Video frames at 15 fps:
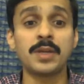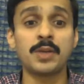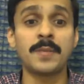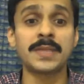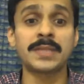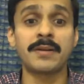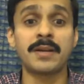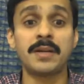
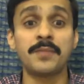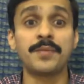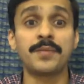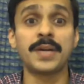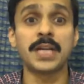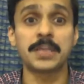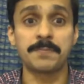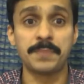must have a
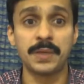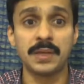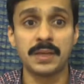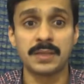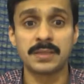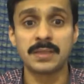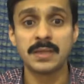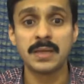different
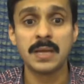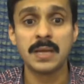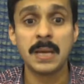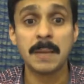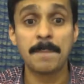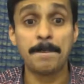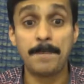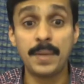experience,
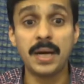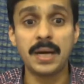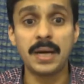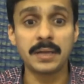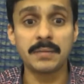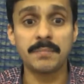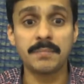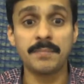
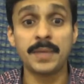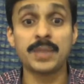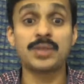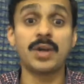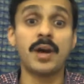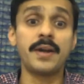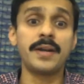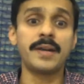but
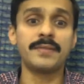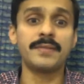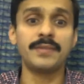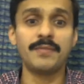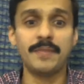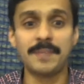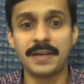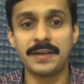majority of the
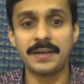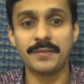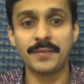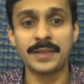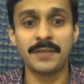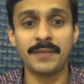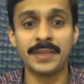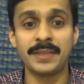women,
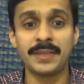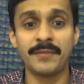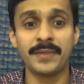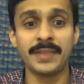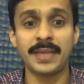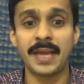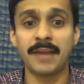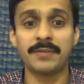when
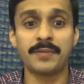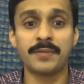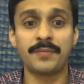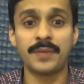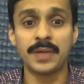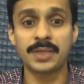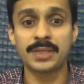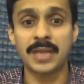they have the
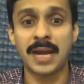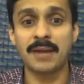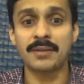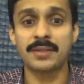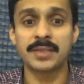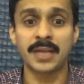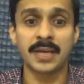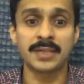first child or
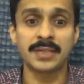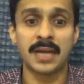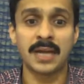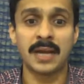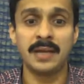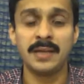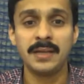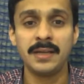the second
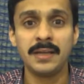child,